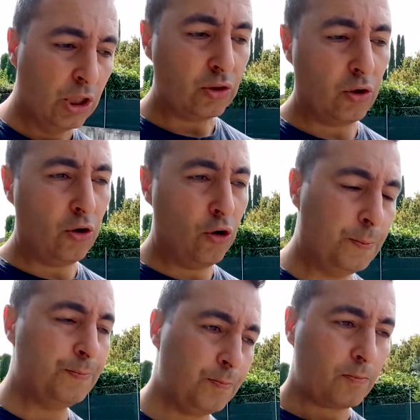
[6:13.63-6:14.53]
so
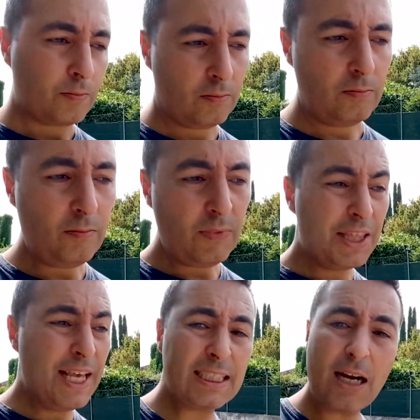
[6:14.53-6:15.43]

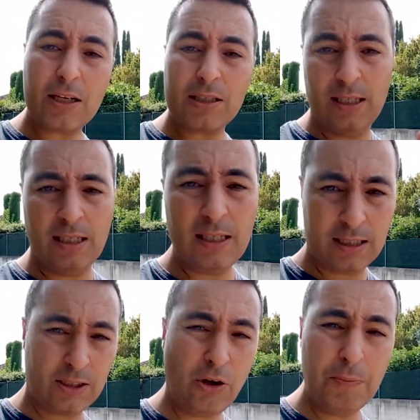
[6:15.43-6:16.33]
they start
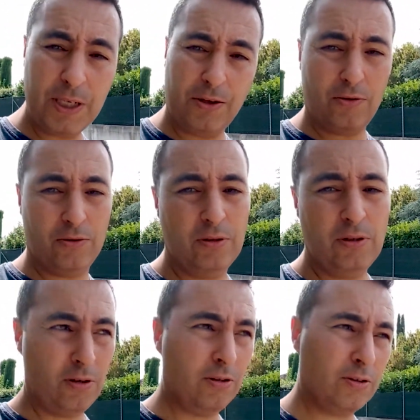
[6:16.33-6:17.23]
stopping you
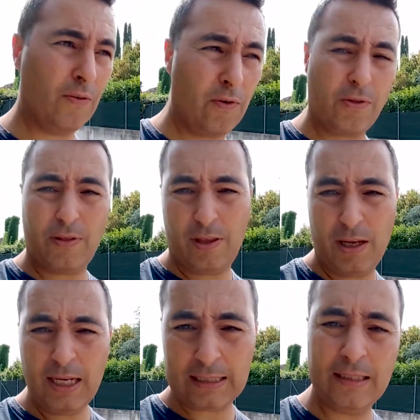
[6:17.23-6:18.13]
so for
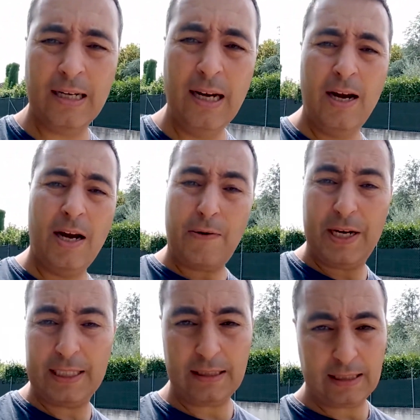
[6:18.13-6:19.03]
these
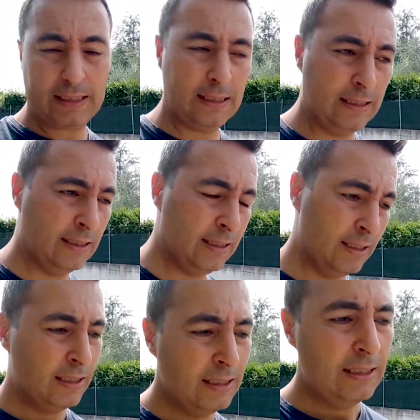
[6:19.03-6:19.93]
reasons
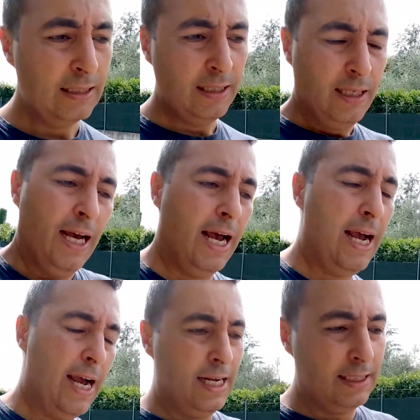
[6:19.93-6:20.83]

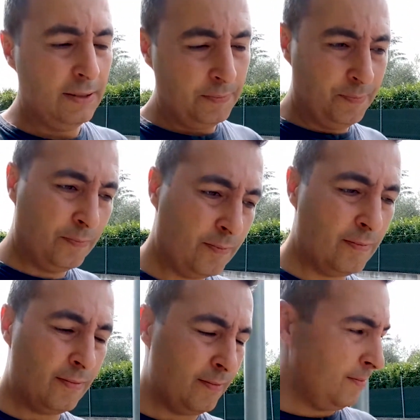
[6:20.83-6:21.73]
and
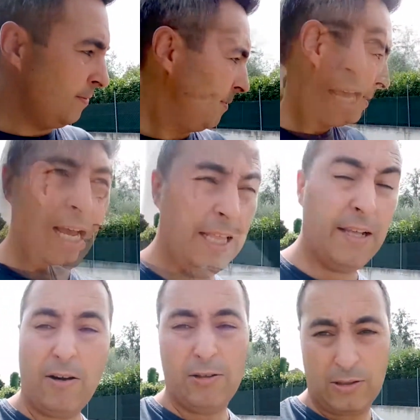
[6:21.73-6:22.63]

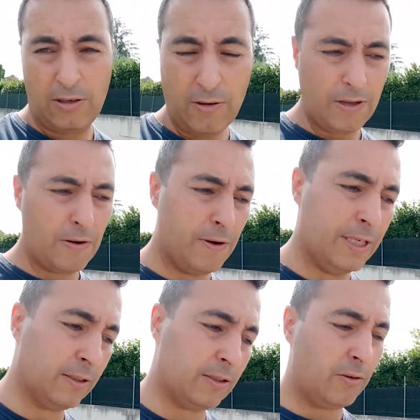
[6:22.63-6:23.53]
and there are also other
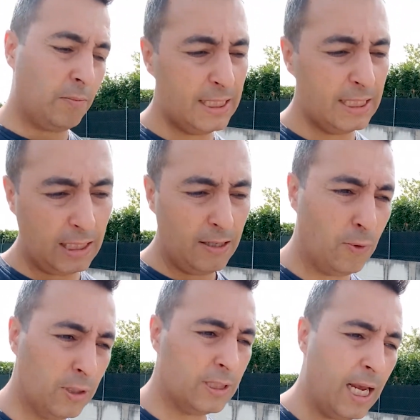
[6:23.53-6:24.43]
reasons so
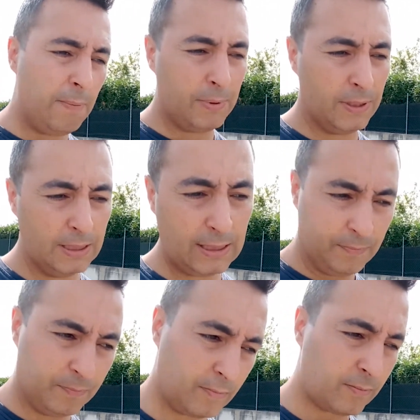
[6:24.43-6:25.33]
basically what happens